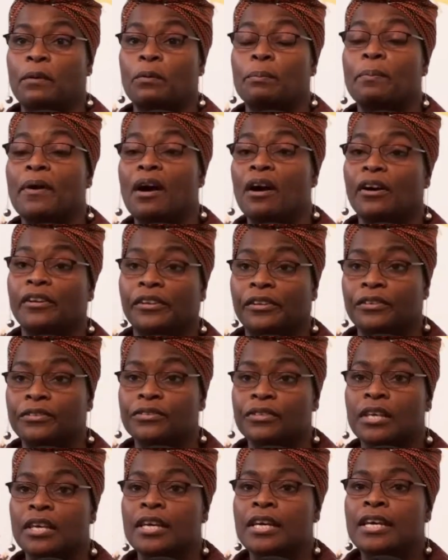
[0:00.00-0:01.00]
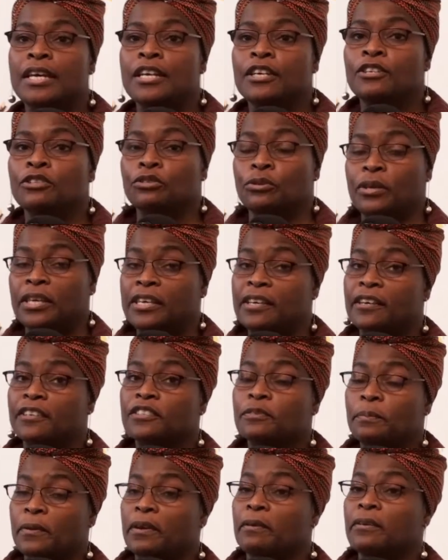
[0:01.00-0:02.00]
They were partners, so he
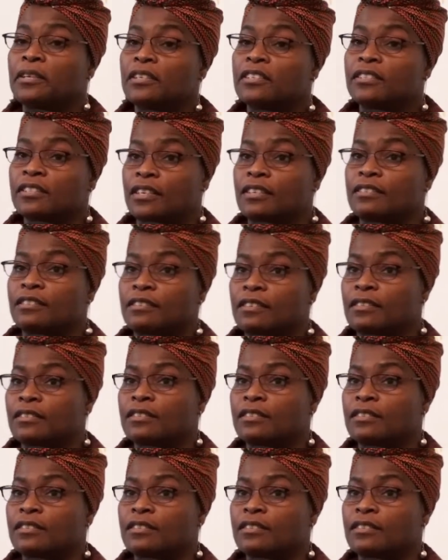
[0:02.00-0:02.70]
experiences